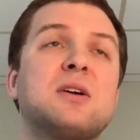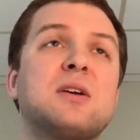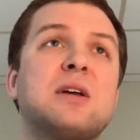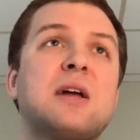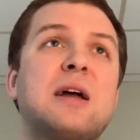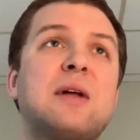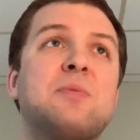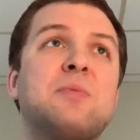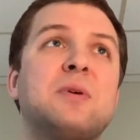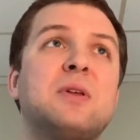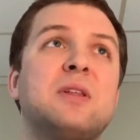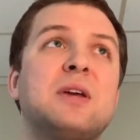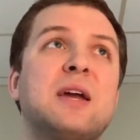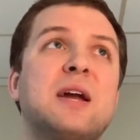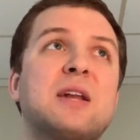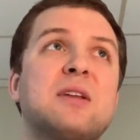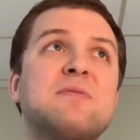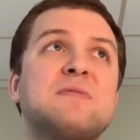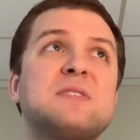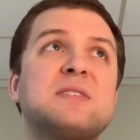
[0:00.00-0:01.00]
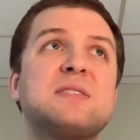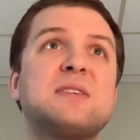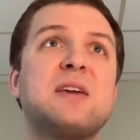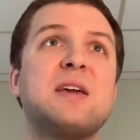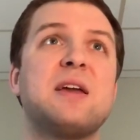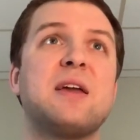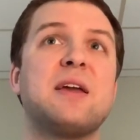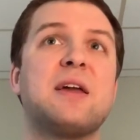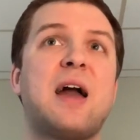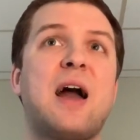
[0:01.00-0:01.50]
and really kind of
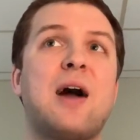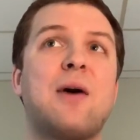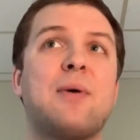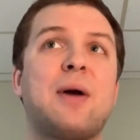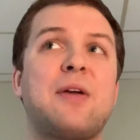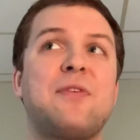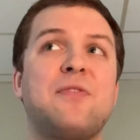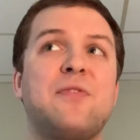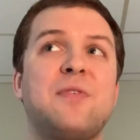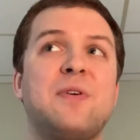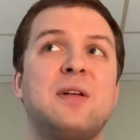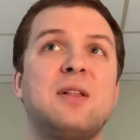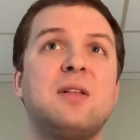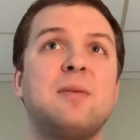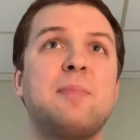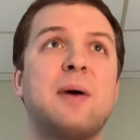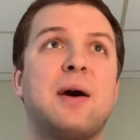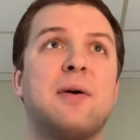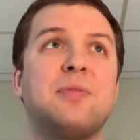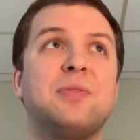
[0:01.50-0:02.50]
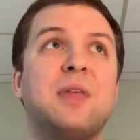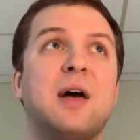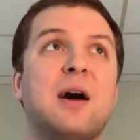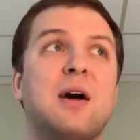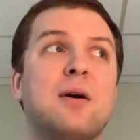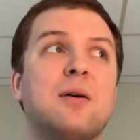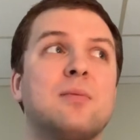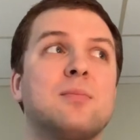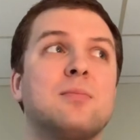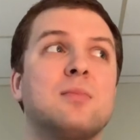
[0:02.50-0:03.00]
seeing how I feel about
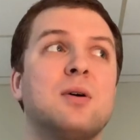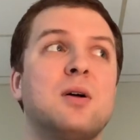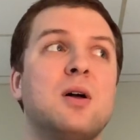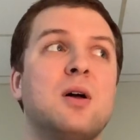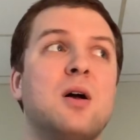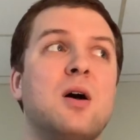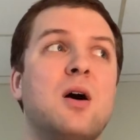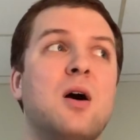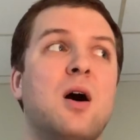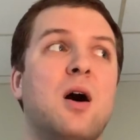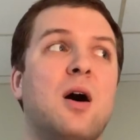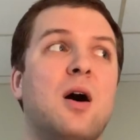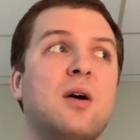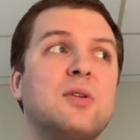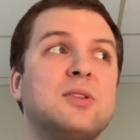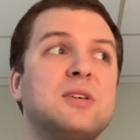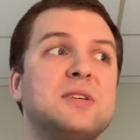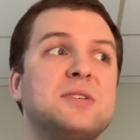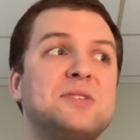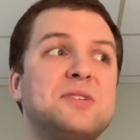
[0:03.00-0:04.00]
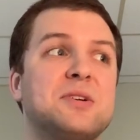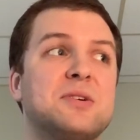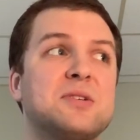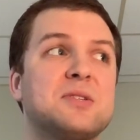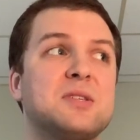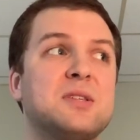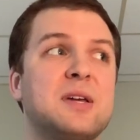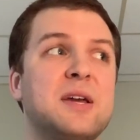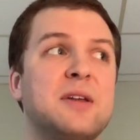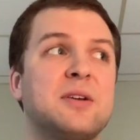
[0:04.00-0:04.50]
them all these years
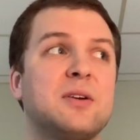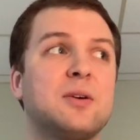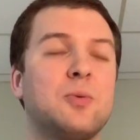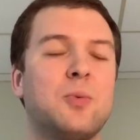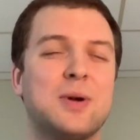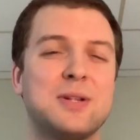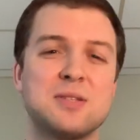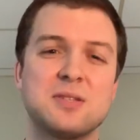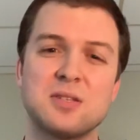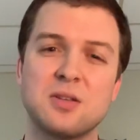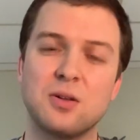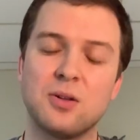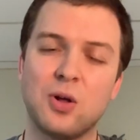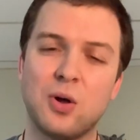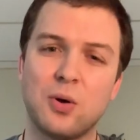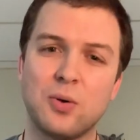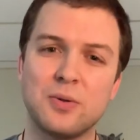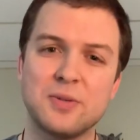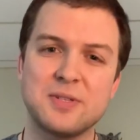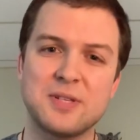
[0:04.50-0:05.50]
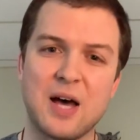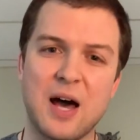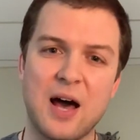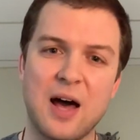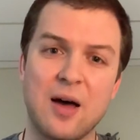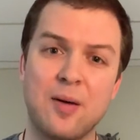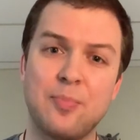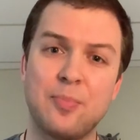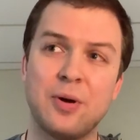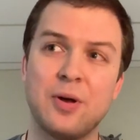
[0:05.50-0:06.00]
later. What still holds
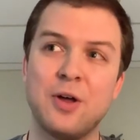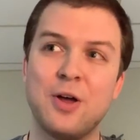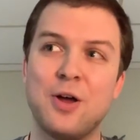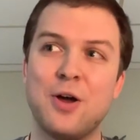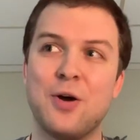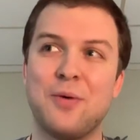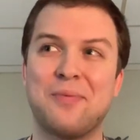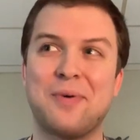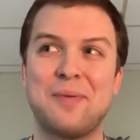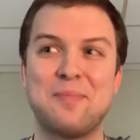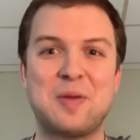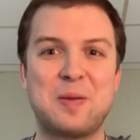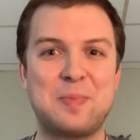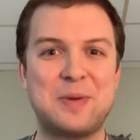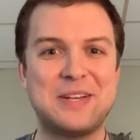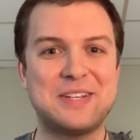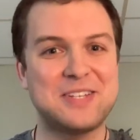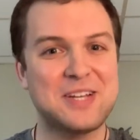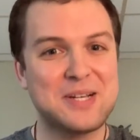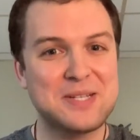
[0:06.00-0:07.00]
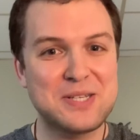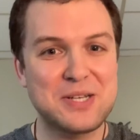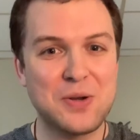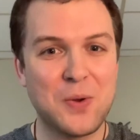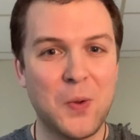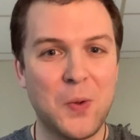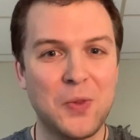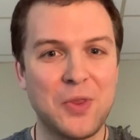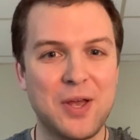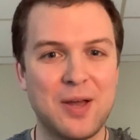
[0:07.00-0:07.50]
up, what maybe doesn't
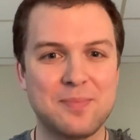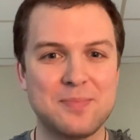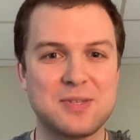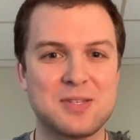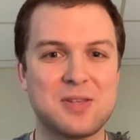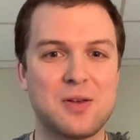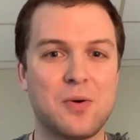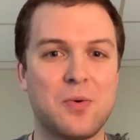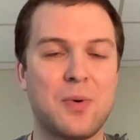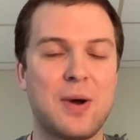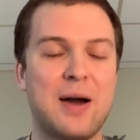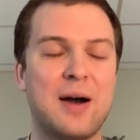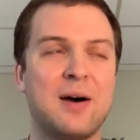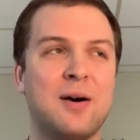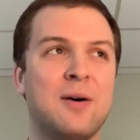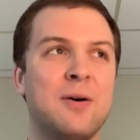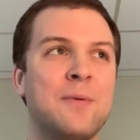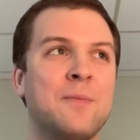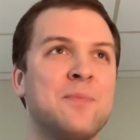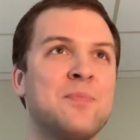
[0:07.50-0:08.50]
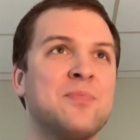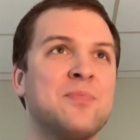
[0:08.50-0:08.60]
hold up so well.